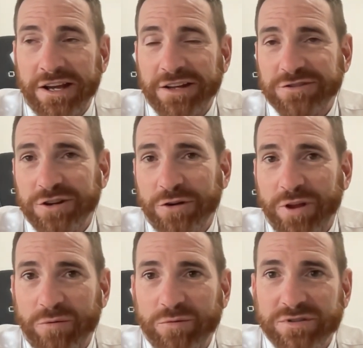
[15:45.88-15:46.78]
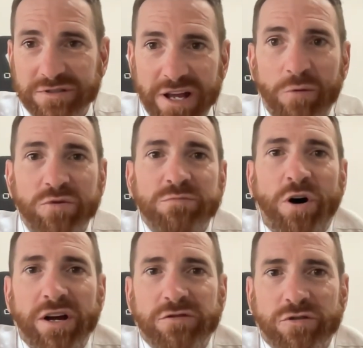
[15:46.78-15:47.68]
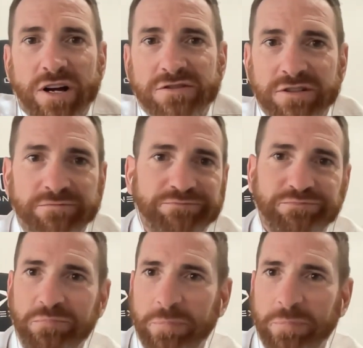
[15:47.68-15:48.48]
and so that was that was my introduction.